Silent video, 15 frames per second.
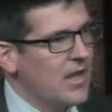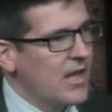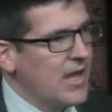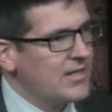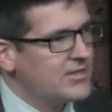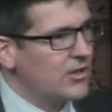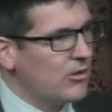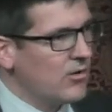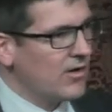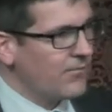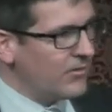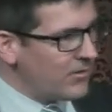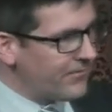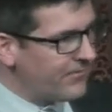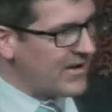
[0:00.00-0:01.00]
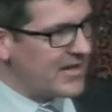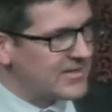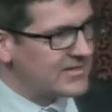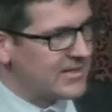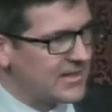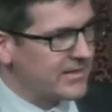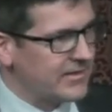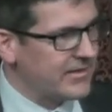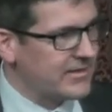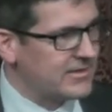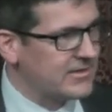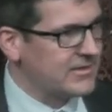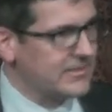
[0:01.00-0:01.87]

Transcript: And so if you're facing this